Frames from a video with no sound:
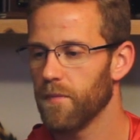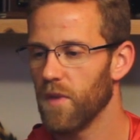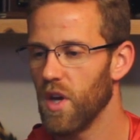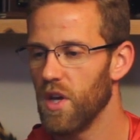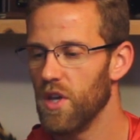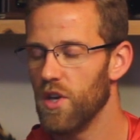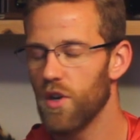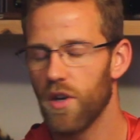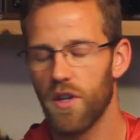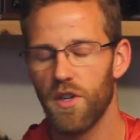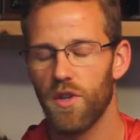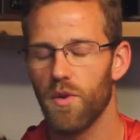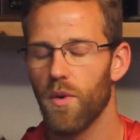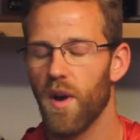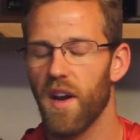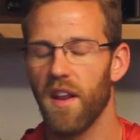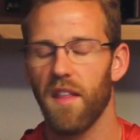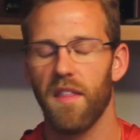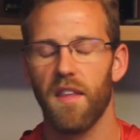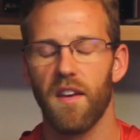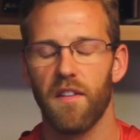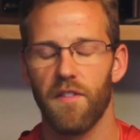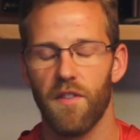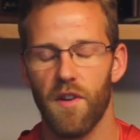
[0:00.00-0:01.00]
You can do
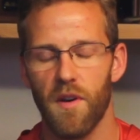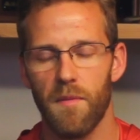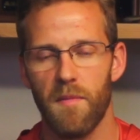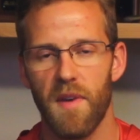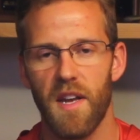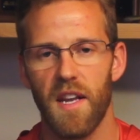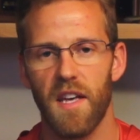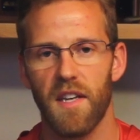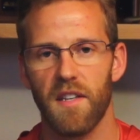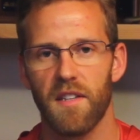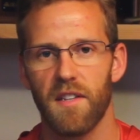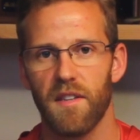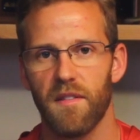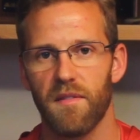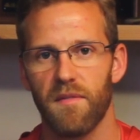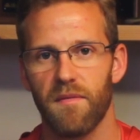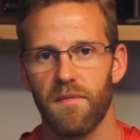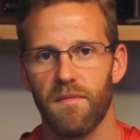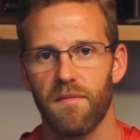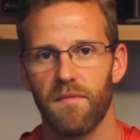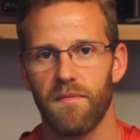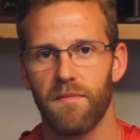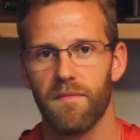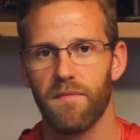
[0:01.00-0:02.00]
anything for a minute.
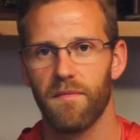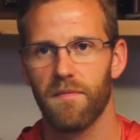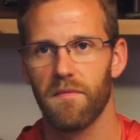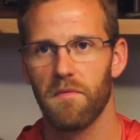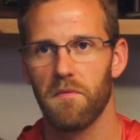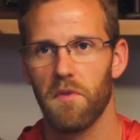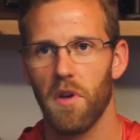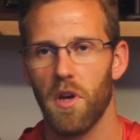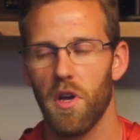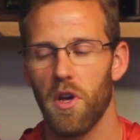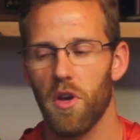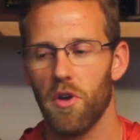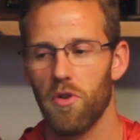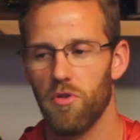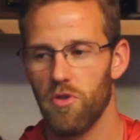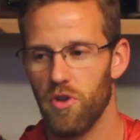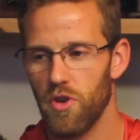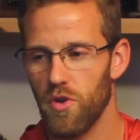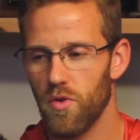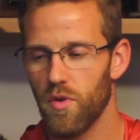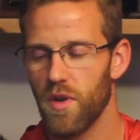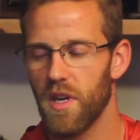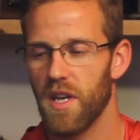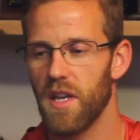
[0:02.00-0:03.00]

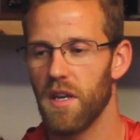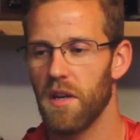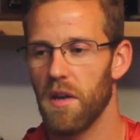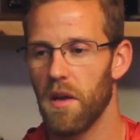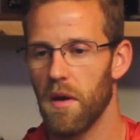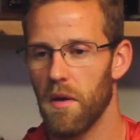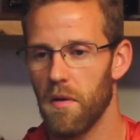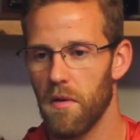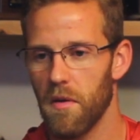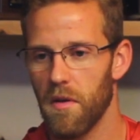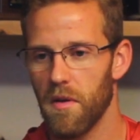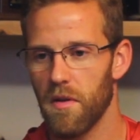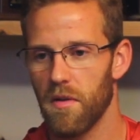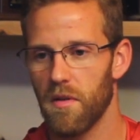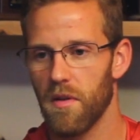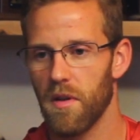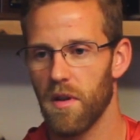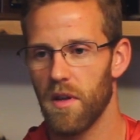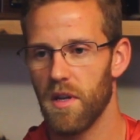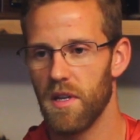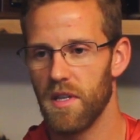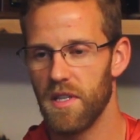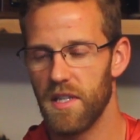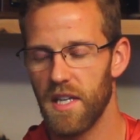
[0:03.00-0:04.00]
You can
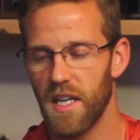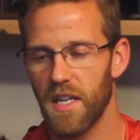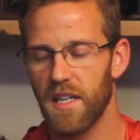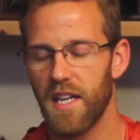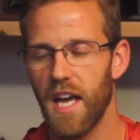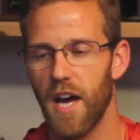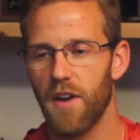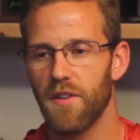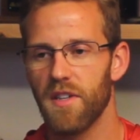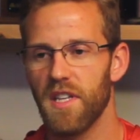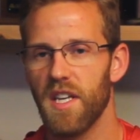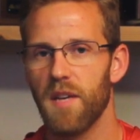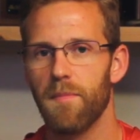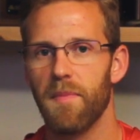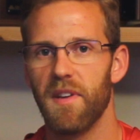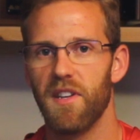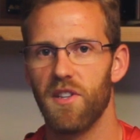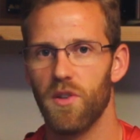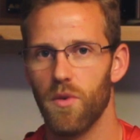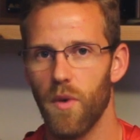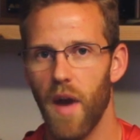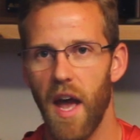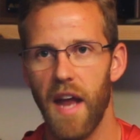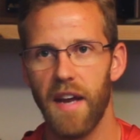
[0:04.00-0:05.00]
dig down deep and
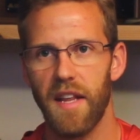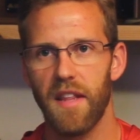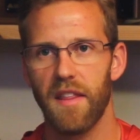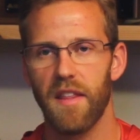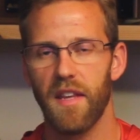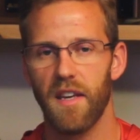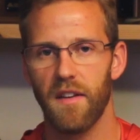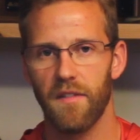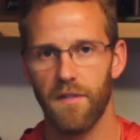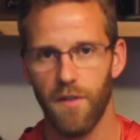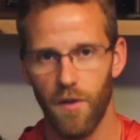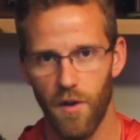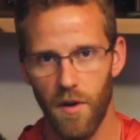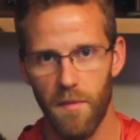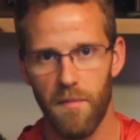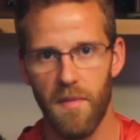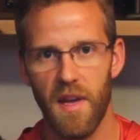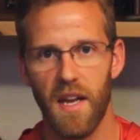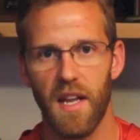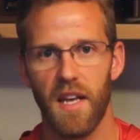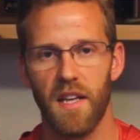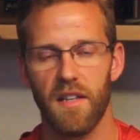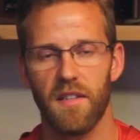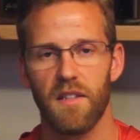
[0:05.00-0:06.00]
do anything for a
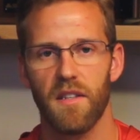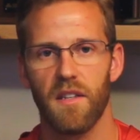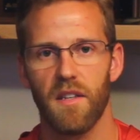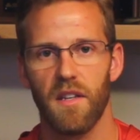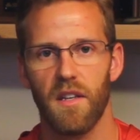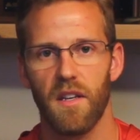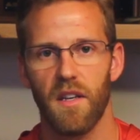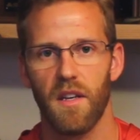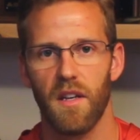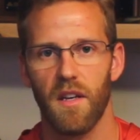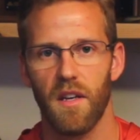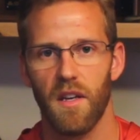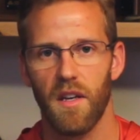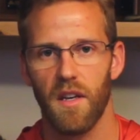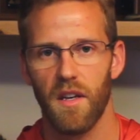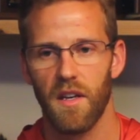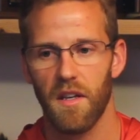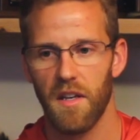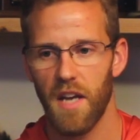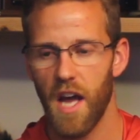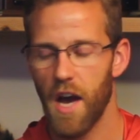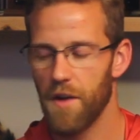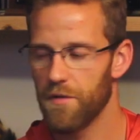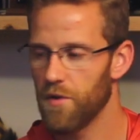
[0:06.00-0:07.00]
minute.
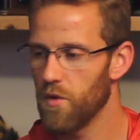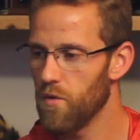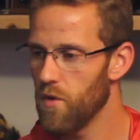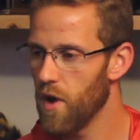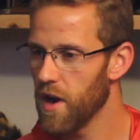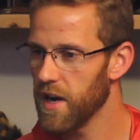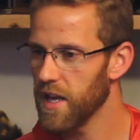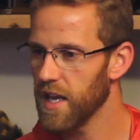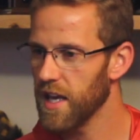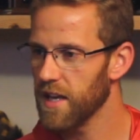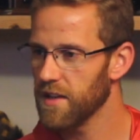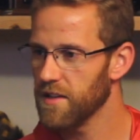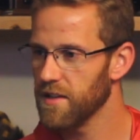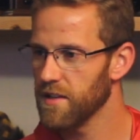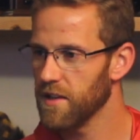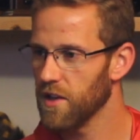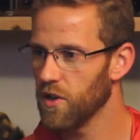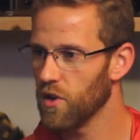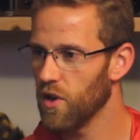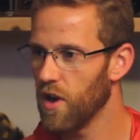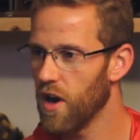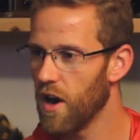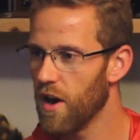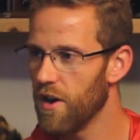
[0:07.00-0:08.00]
Now for running, it's a
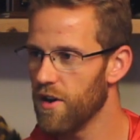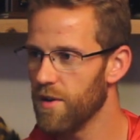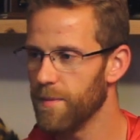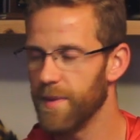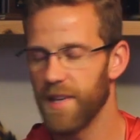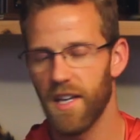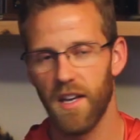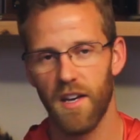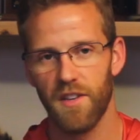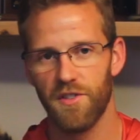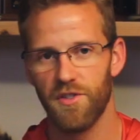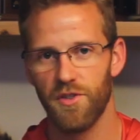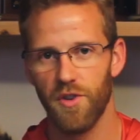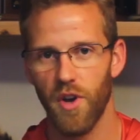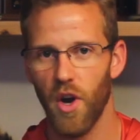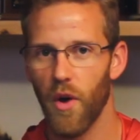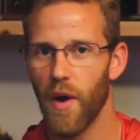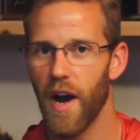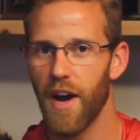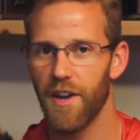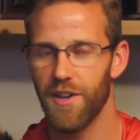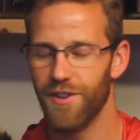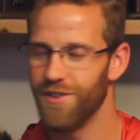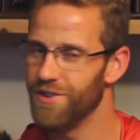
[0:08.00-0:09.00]
little harder because you go
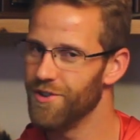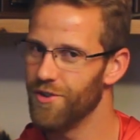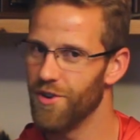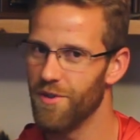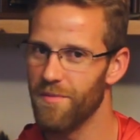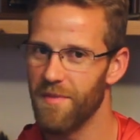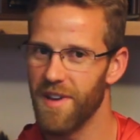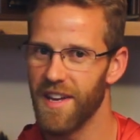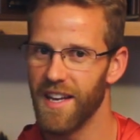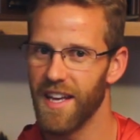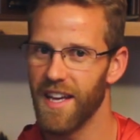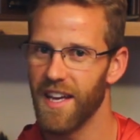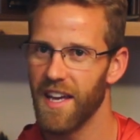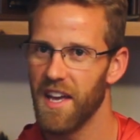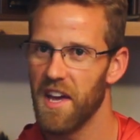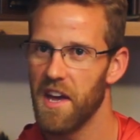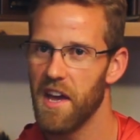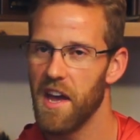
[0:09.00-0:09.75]
out, you do a minute,